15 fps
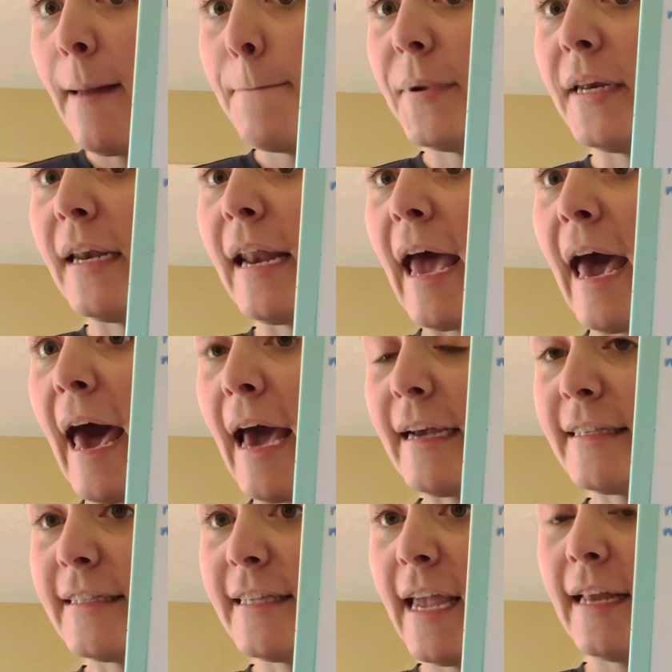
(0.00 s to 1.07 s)
but an
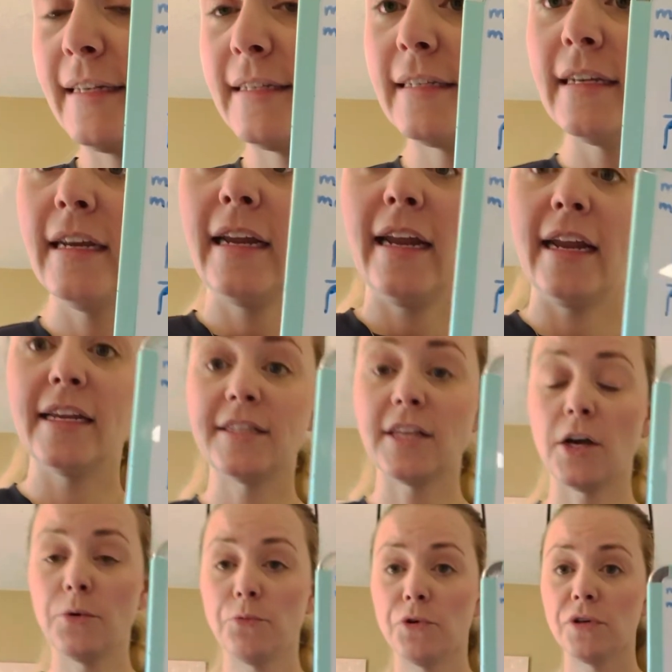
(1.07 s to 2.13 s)
accent is
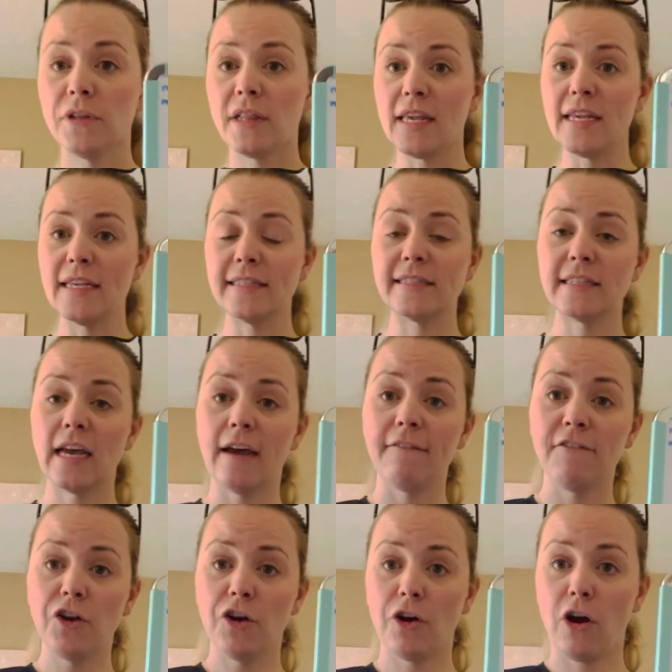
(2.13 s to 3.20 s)
a release
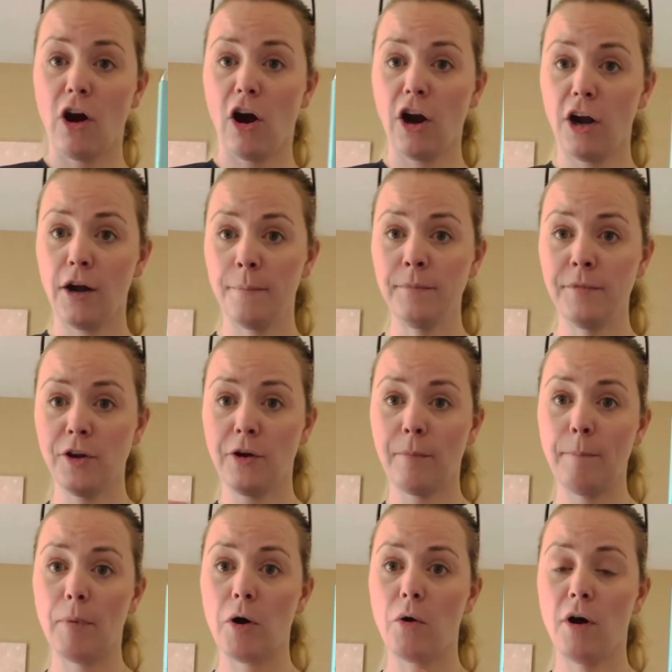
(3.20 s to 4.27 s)
of your arm, your
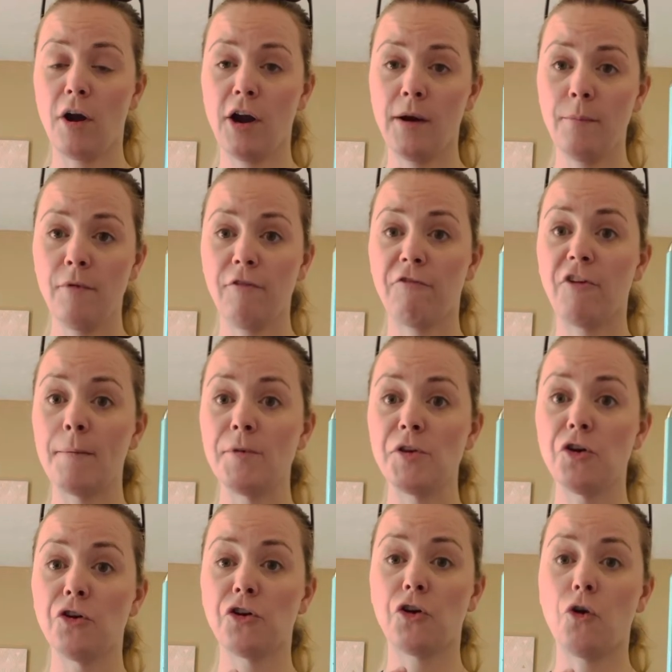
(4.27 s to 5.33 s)
bow arm from
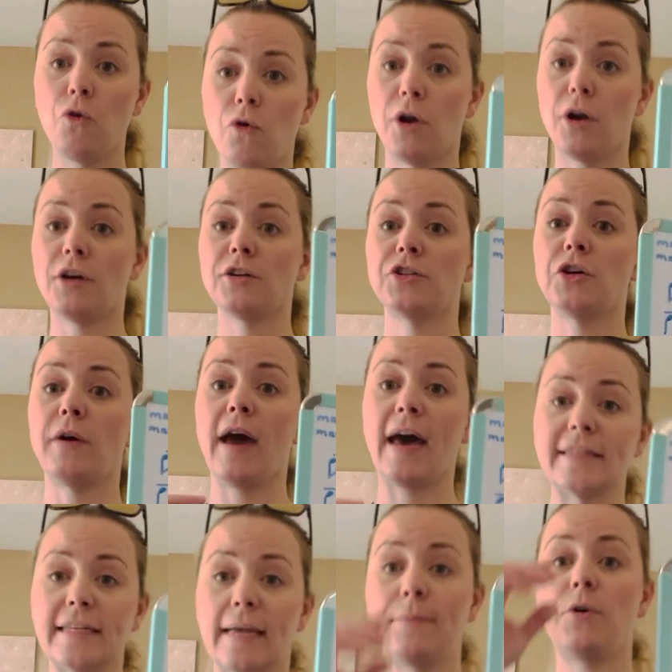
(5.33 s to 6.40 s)
your core. So
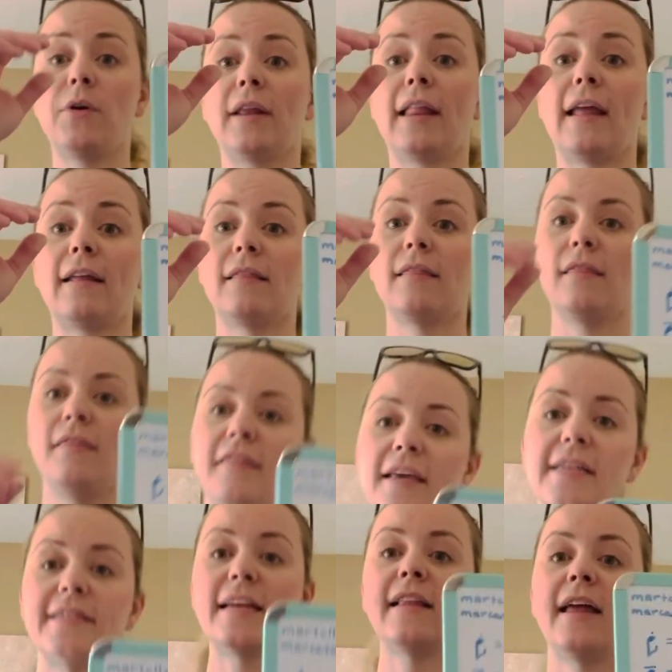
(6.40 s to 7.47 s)
as I'm going like
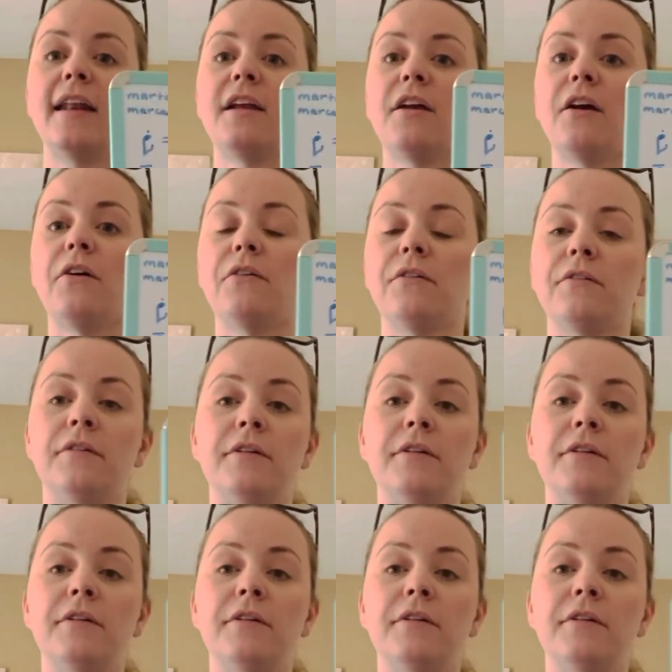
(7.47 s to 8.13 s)
this, I let it go.